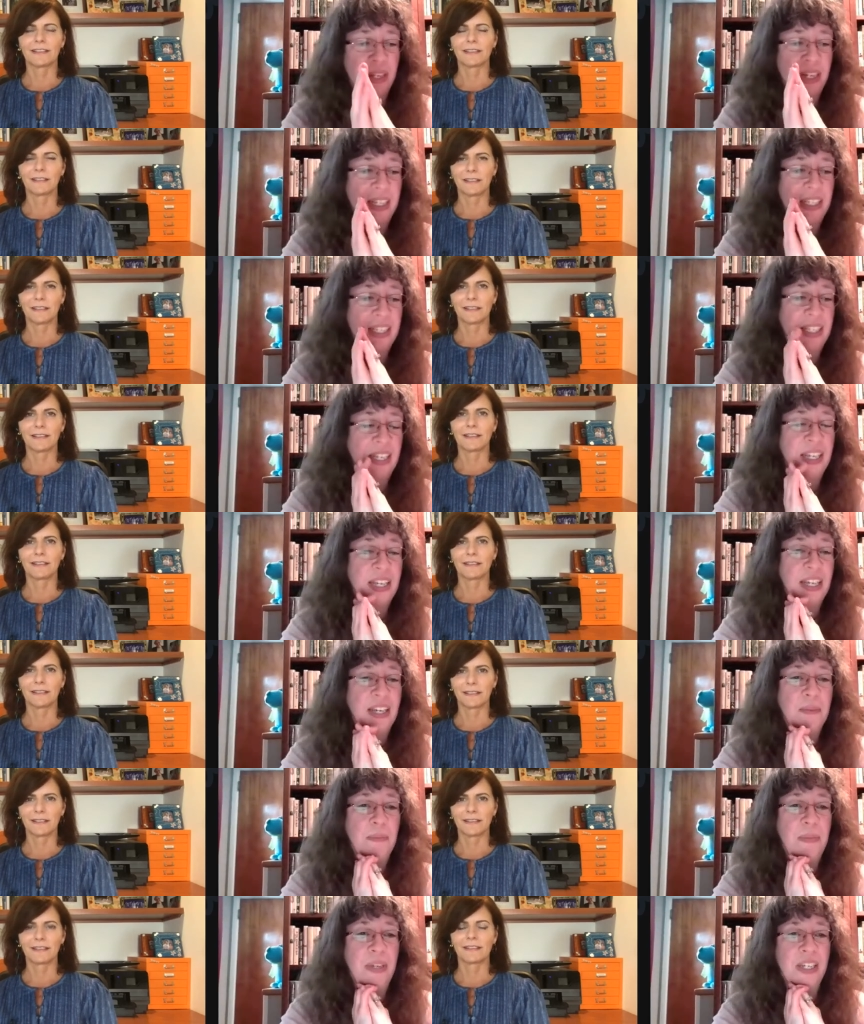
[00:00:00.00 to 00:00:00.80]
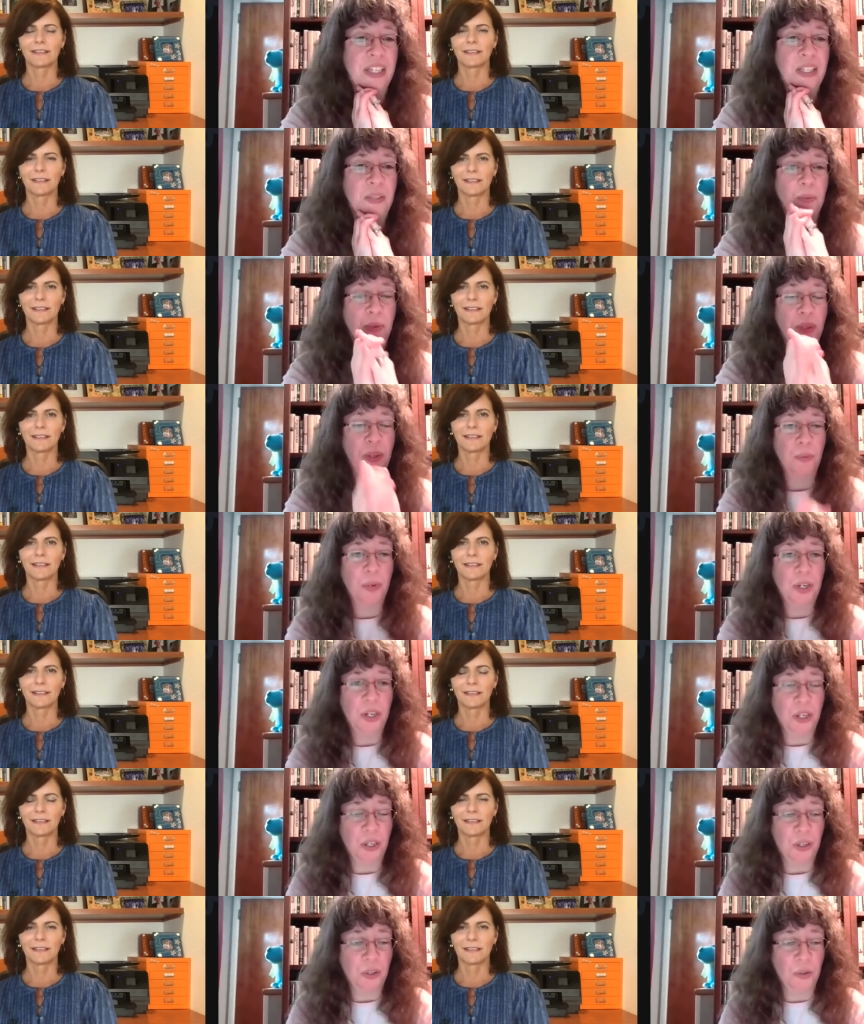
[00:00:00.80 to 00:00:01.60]
Speaker 1: place because we were
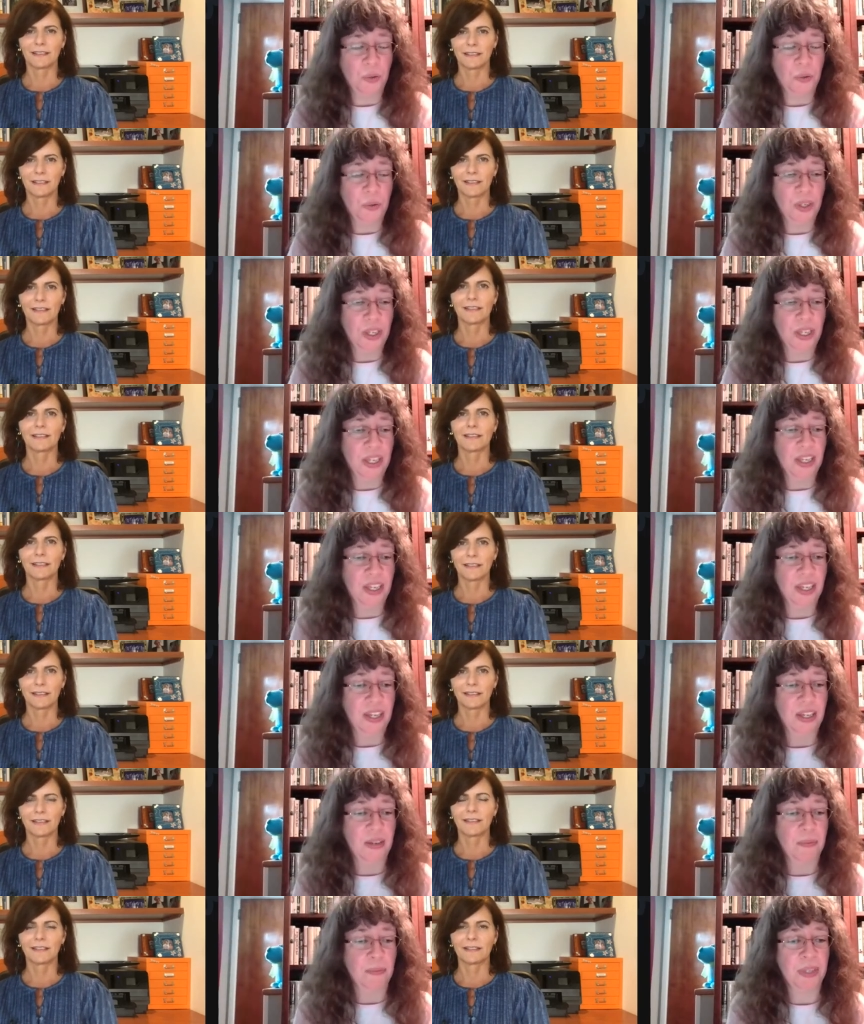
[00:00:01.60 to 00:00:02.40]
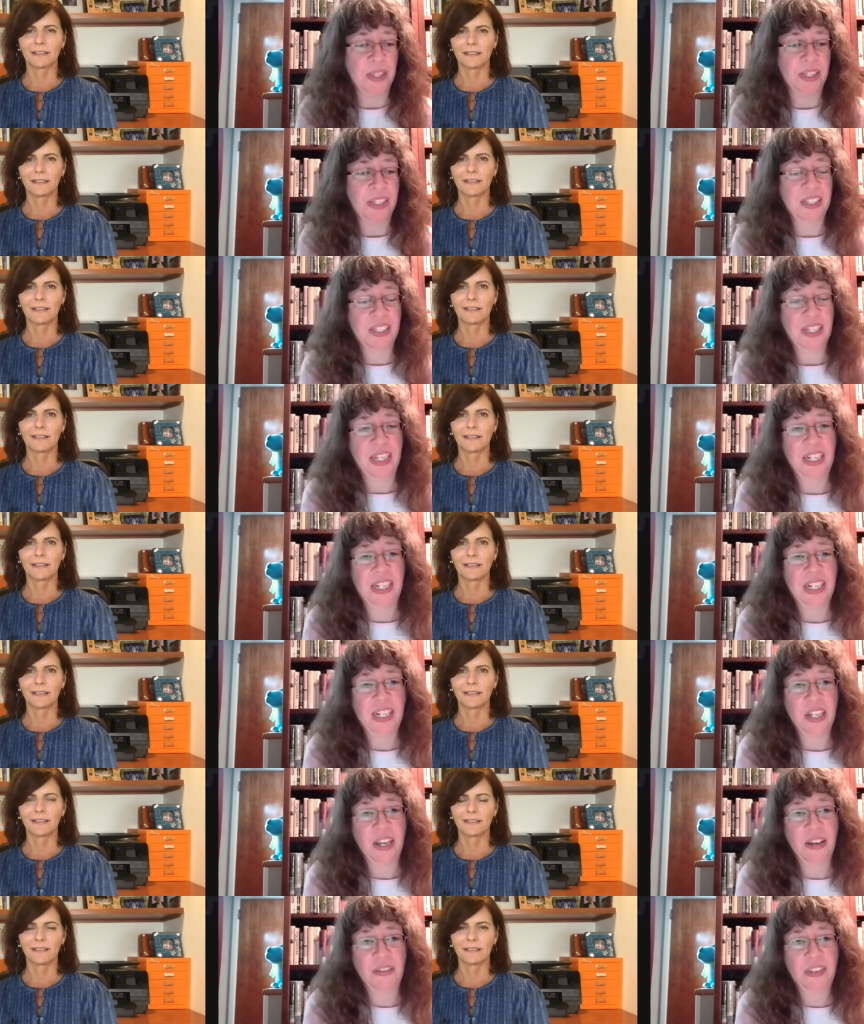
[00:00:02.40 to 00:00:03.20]
new, but this lady
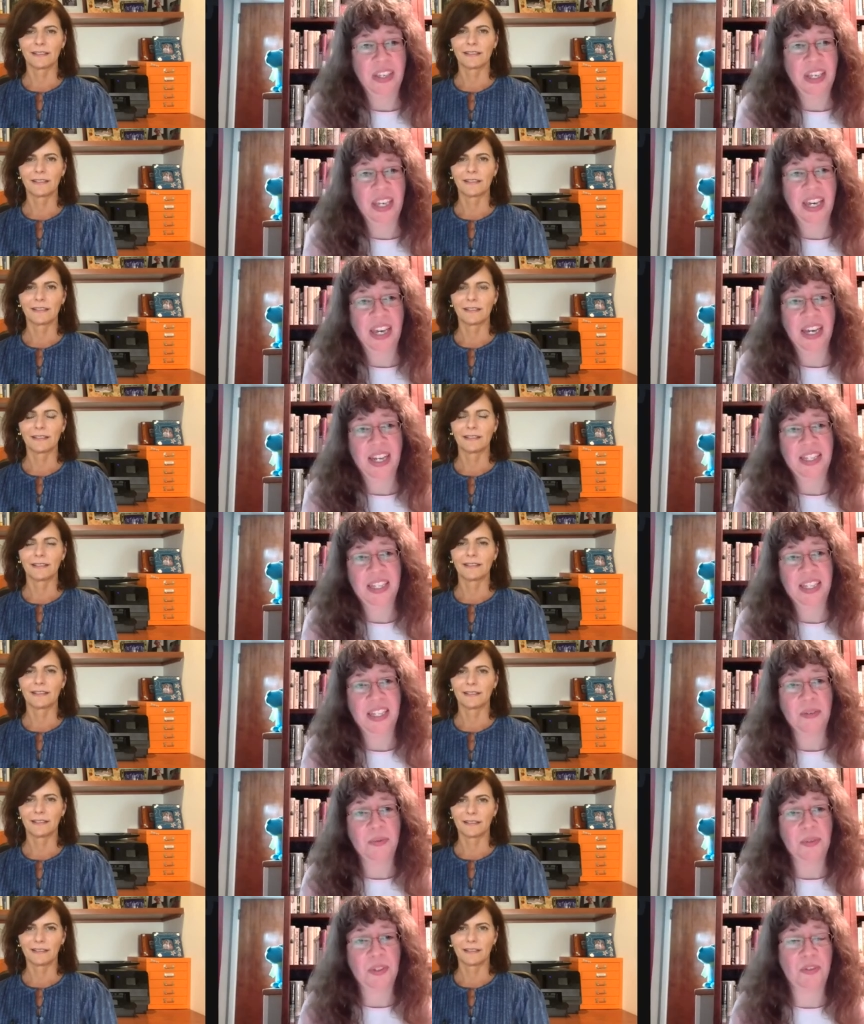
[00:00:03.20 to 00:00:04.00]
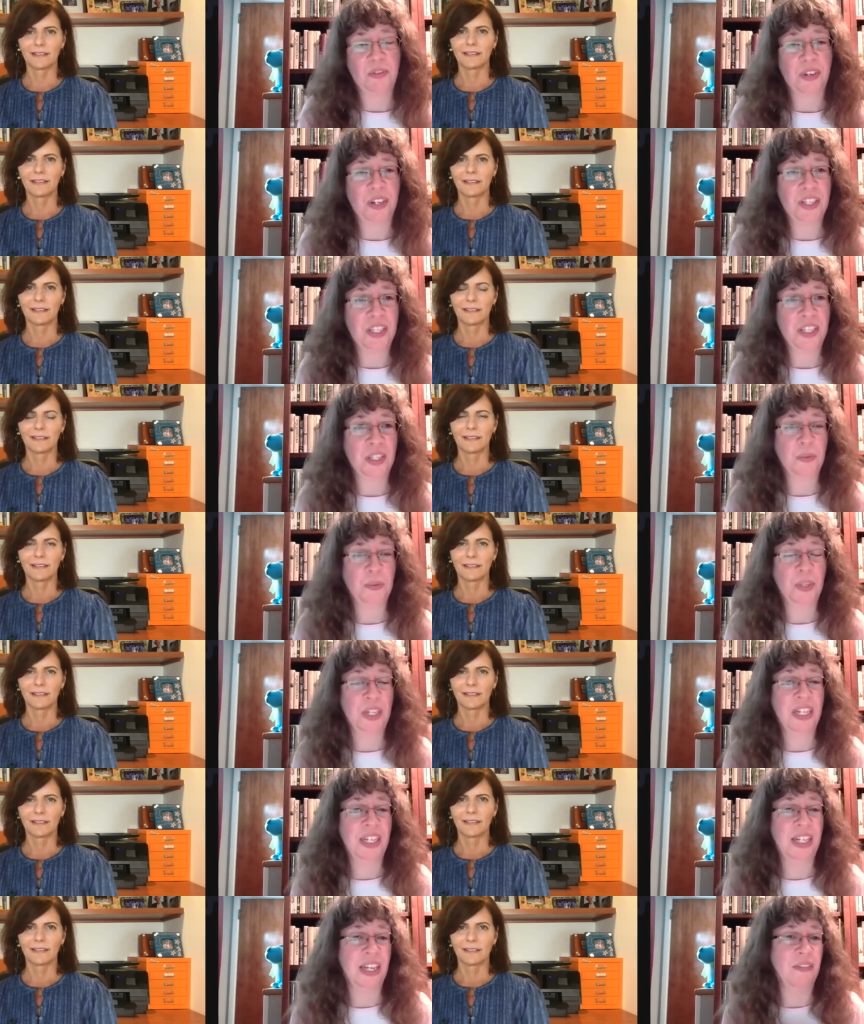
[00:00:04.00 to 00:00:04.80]
loved cats and was very
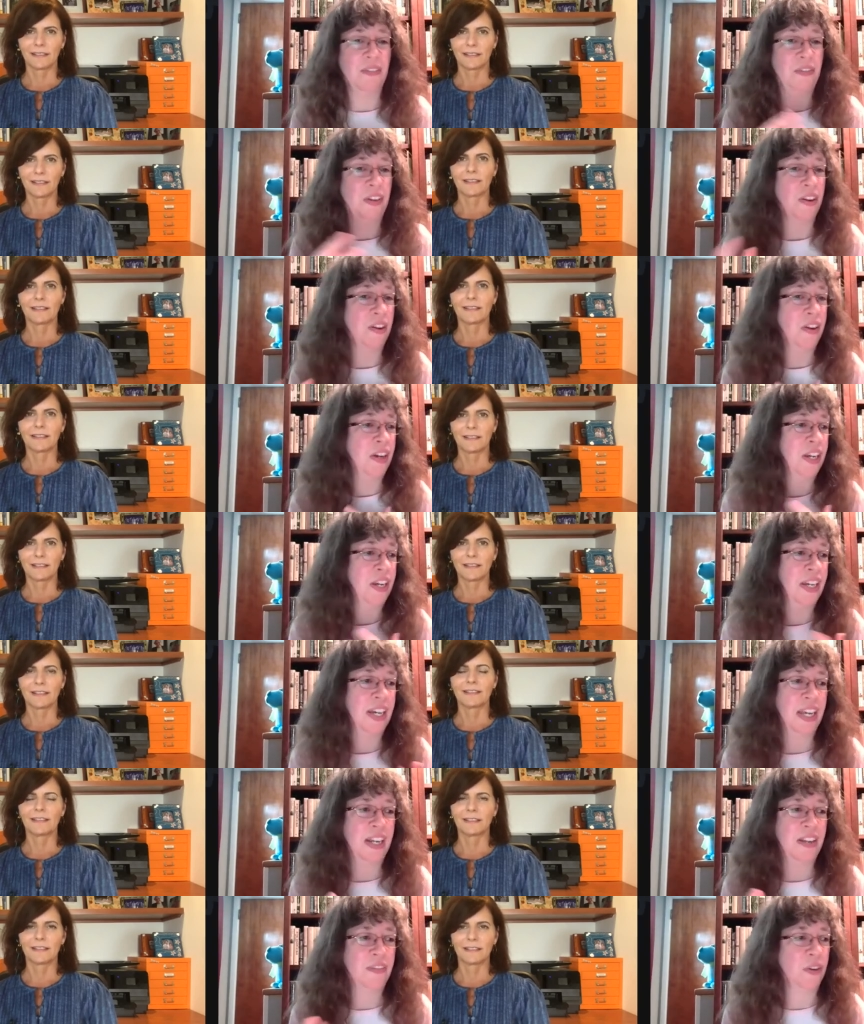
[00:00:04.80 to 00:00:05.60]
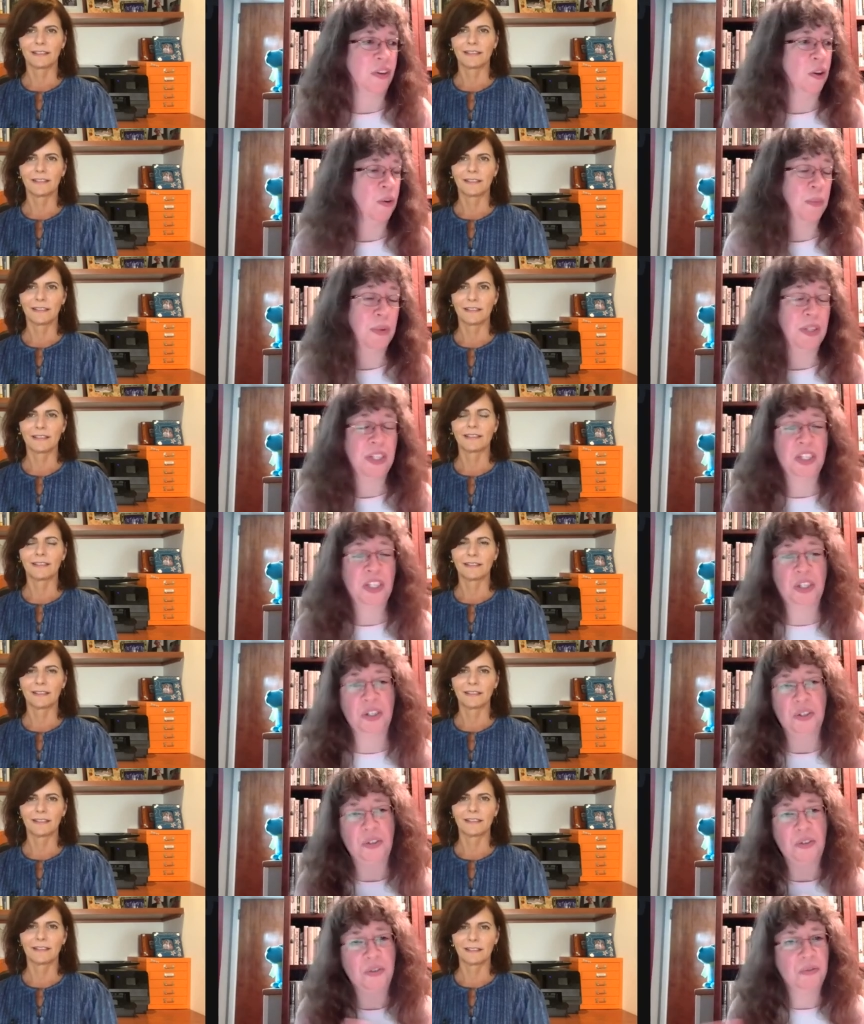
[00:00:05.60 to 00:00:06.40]
sweet and very kind of open
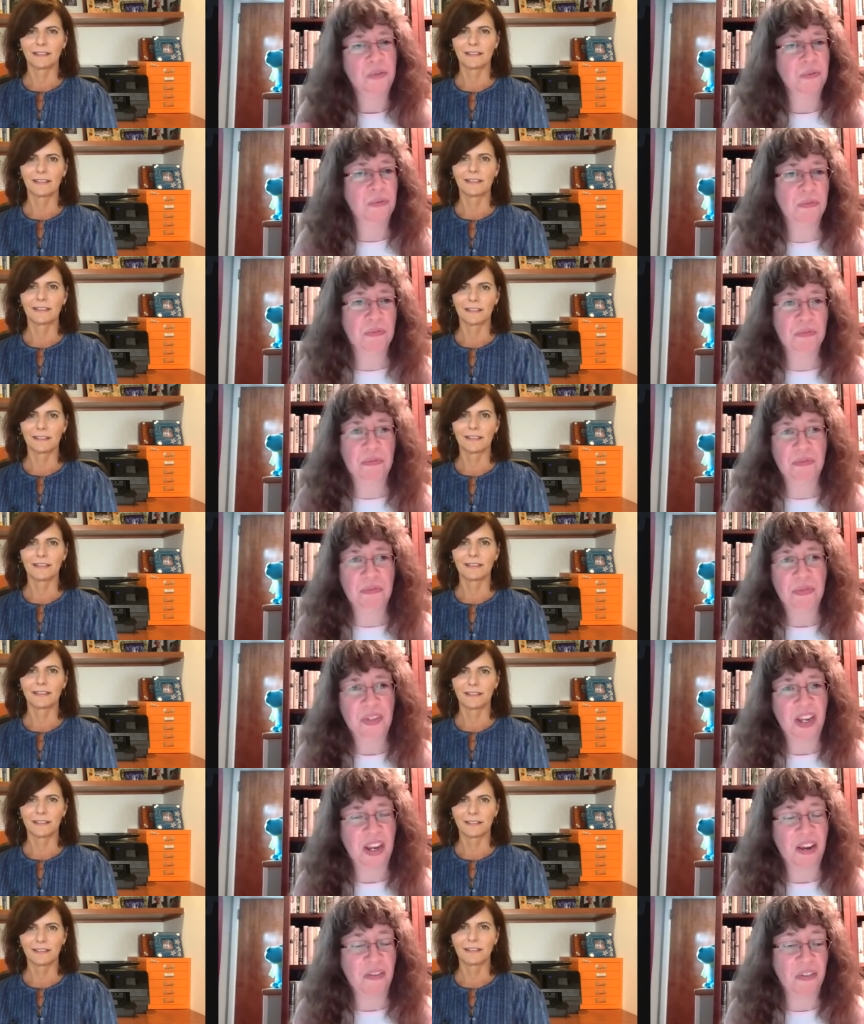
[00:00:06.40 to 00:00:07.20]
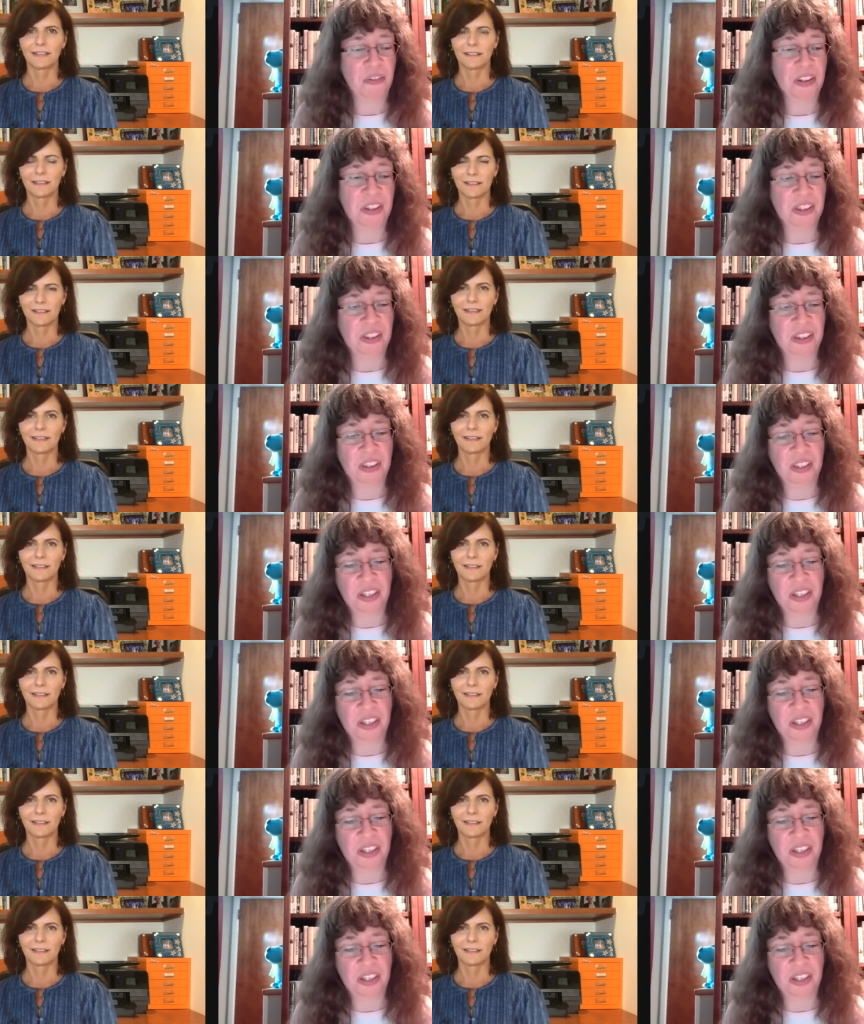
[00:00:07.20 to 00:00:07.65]
to every,